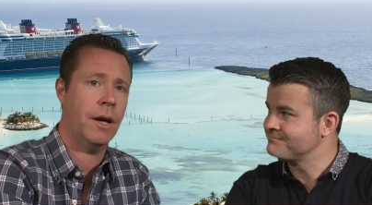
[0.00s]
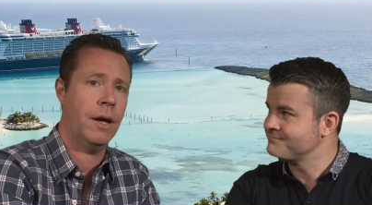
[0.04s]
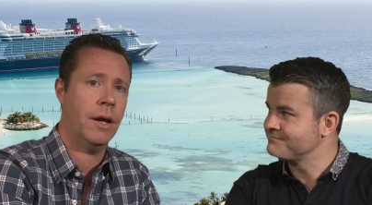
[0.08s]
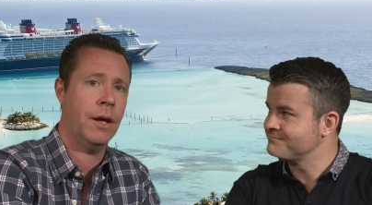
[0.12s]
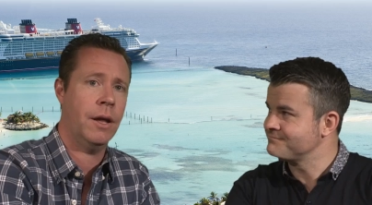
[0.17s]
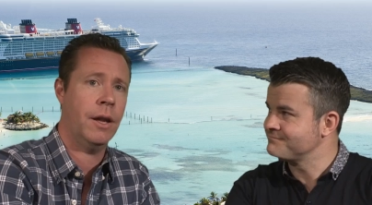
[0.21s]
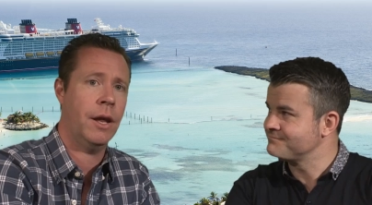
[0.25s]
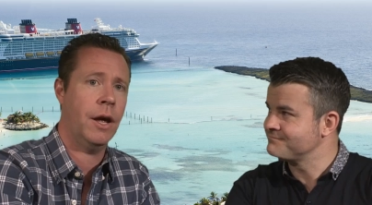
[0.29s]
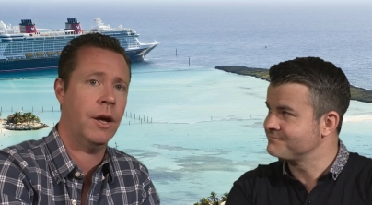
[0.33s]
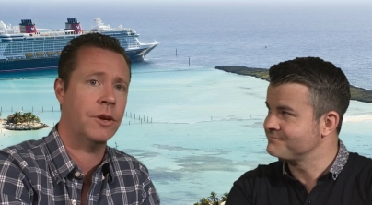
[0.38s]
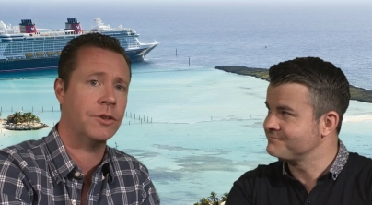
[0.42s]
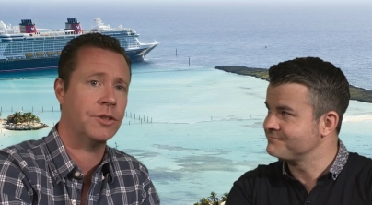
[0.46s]

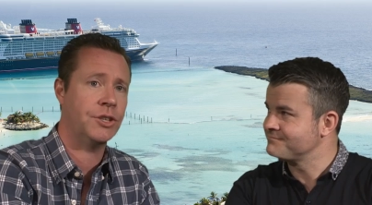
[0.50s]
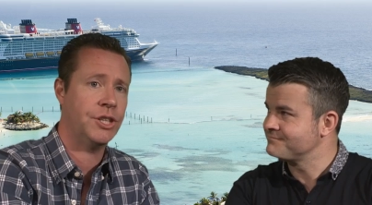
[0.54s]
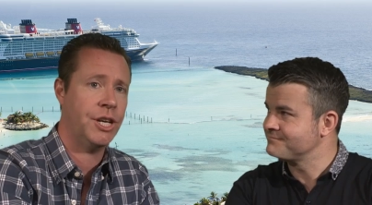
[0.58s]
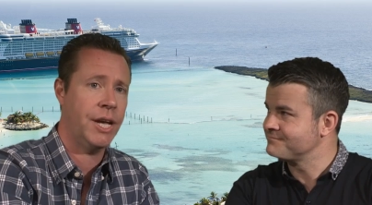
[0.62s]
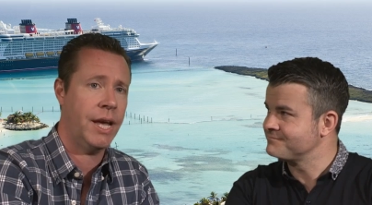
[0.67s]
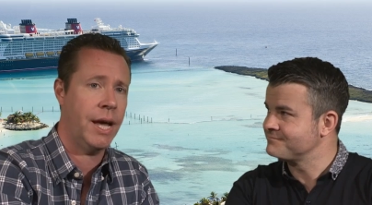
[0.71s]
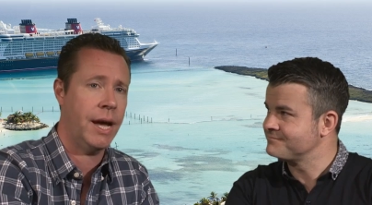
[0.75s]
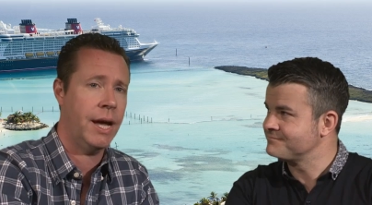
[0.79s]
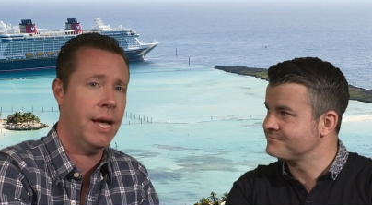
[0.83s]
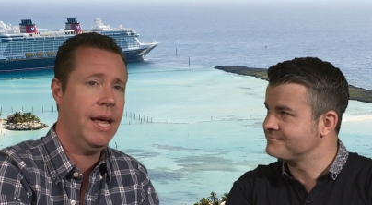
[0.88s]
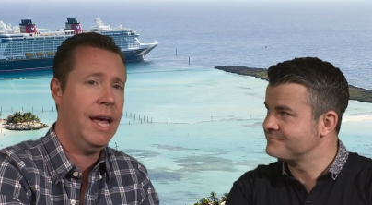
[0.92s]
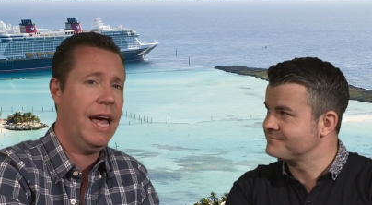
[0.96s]
Speaker 1: uh, last
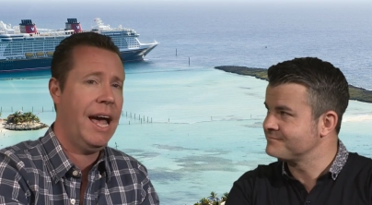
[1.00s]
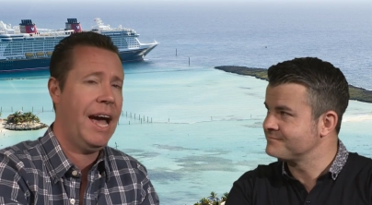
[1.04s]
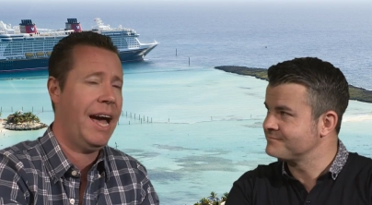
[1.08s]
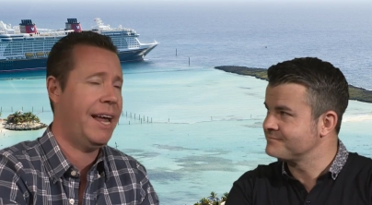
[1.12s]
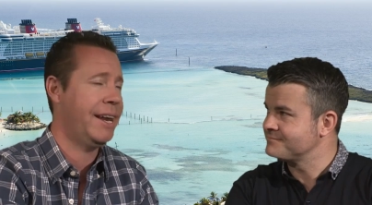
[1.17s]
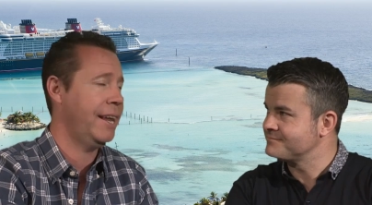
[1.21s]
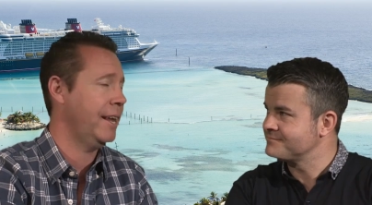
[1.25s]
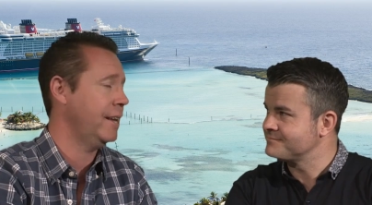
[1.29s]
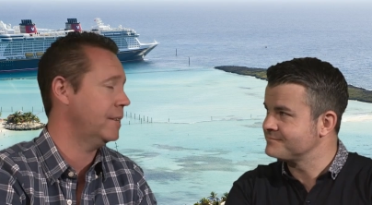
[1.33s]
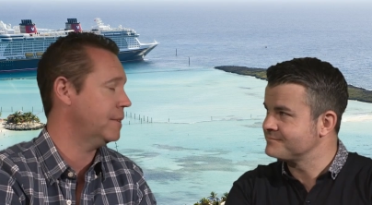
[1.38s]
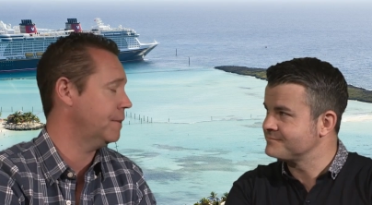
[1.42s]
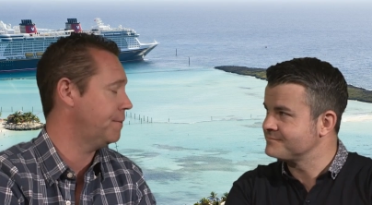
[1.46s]
year, and
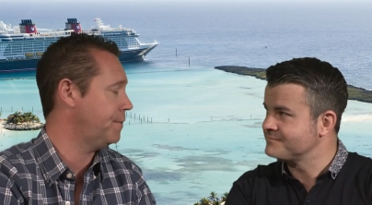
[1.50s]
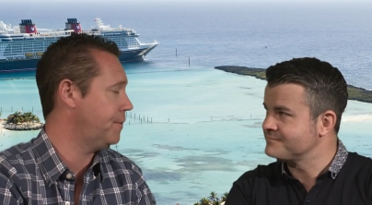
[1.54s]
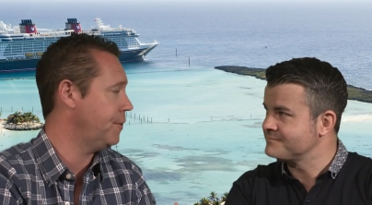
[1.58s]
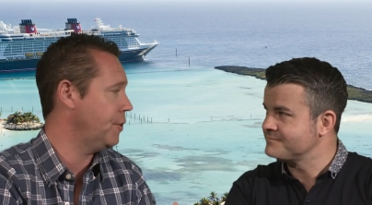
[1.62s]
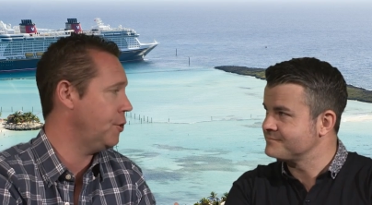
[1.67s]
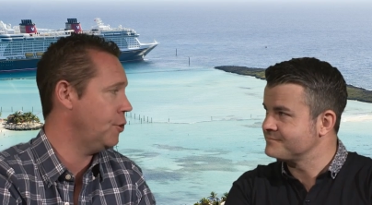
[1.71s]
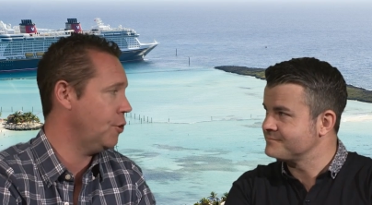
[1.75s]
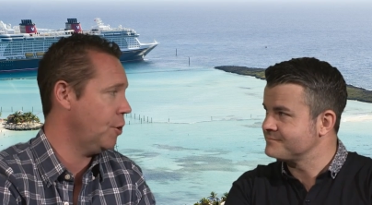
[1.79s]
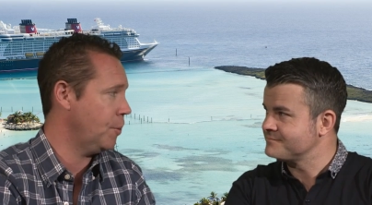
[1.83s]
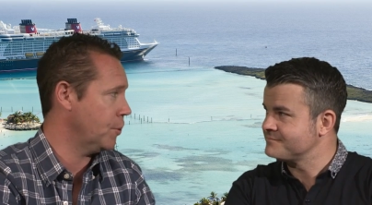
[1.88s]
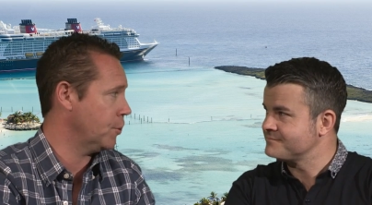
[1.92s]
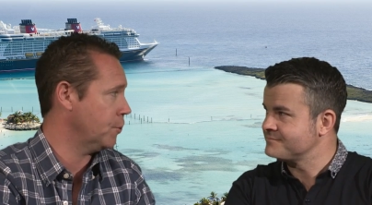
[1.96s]
it is a
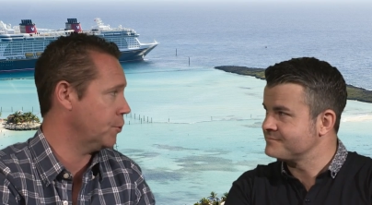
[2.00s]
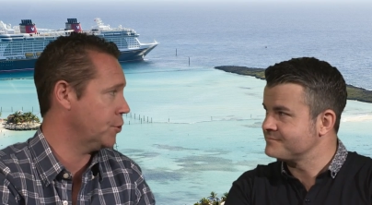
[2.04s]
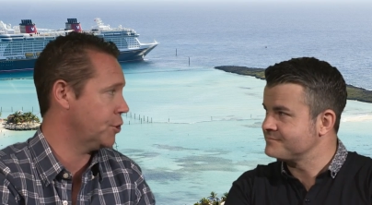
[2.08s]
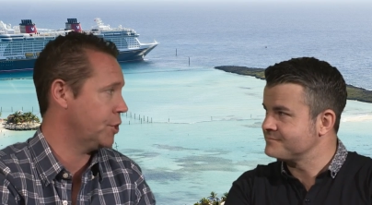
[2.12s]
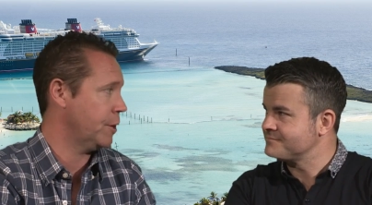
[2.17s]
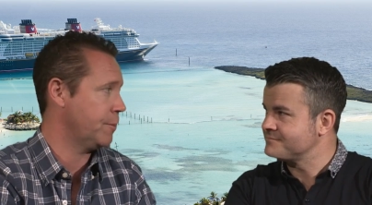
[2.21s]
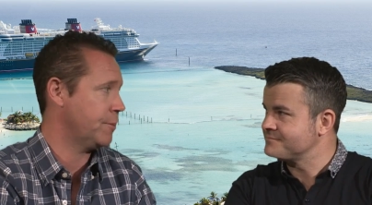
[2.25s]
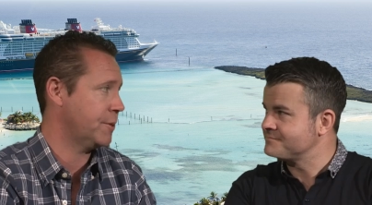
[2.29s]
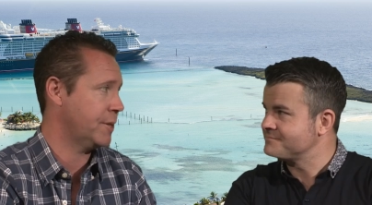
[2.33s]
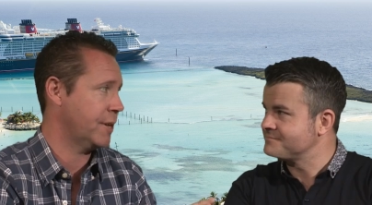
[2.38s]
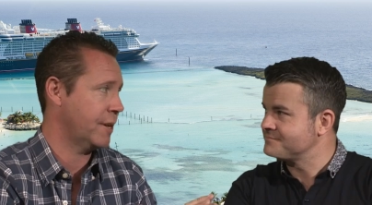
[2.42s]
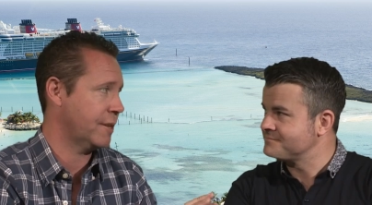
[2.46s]
phenomenal
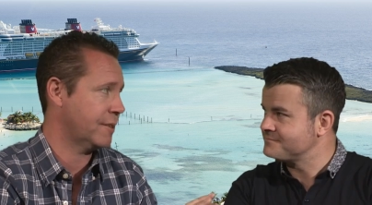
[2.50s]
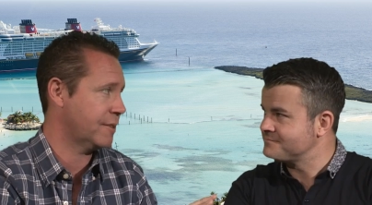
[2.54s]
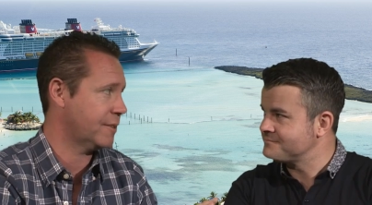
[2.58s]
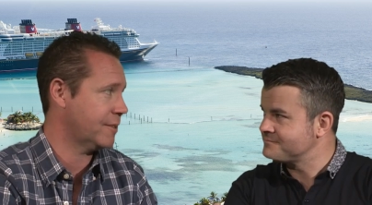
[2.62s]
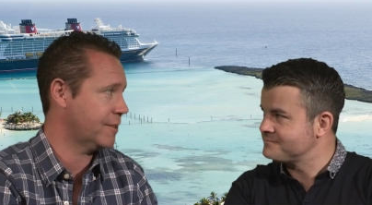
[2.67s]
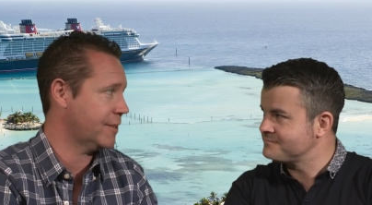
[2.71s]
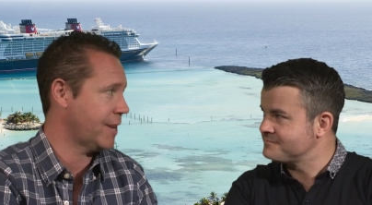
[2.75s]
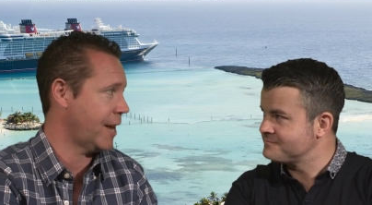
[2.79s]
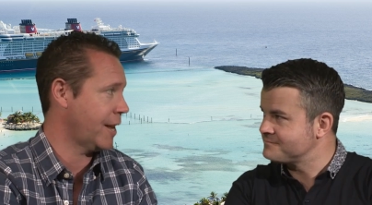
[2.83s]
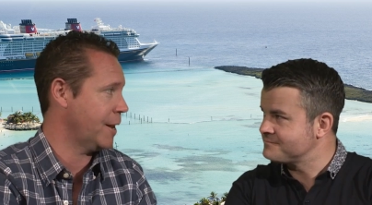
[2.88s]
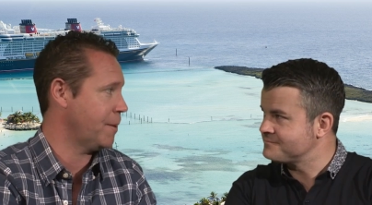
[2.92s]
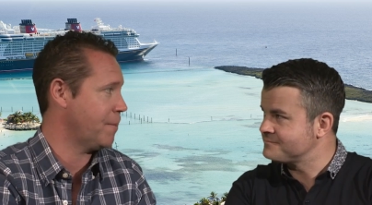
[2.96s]
ships. They're
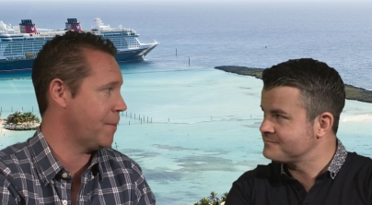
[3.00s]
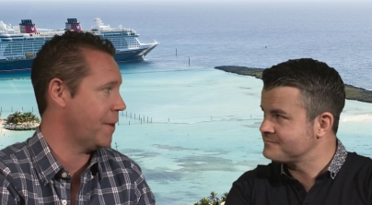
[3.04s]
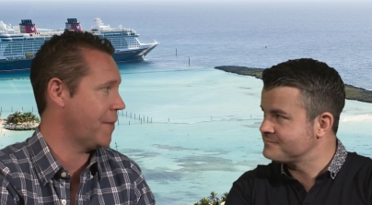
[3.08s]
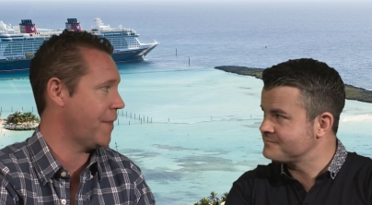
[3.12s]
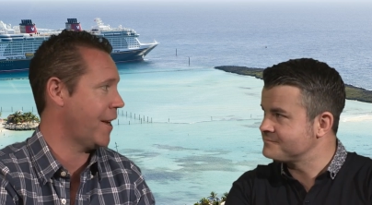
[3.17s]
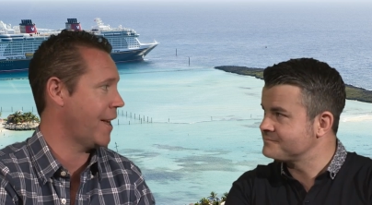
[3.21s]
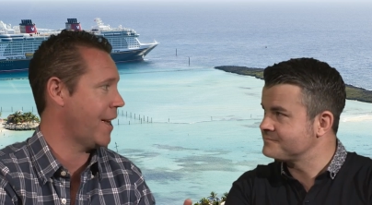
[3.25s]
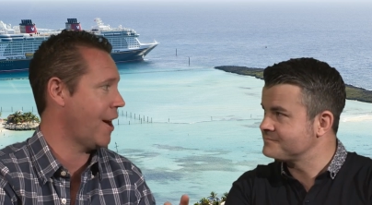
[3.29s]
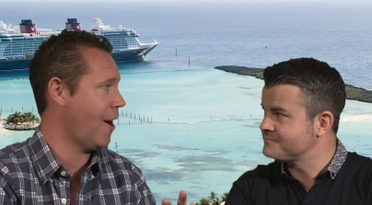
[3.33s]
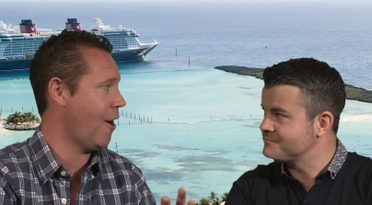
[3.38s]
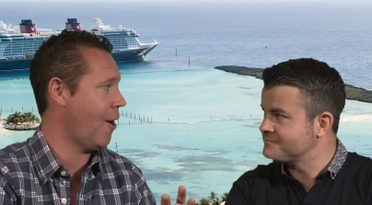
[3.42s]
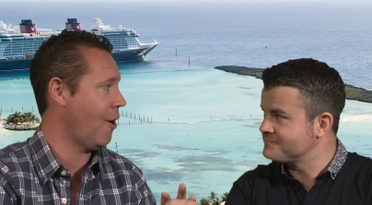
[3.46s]
stunning, but
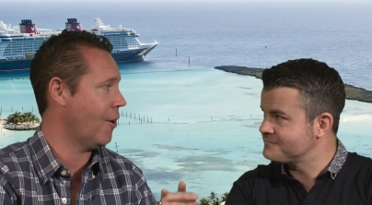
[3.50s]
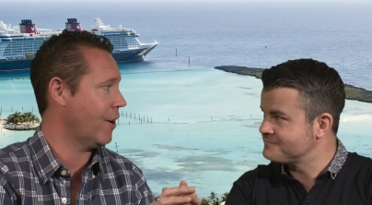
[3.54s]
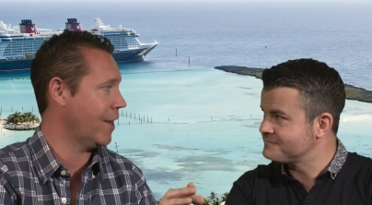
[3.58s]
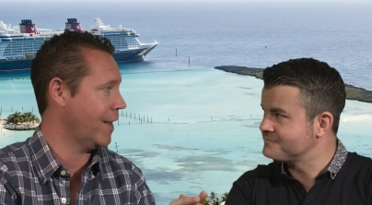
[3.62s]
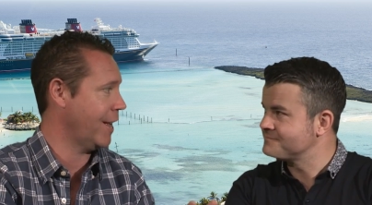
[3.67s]
they are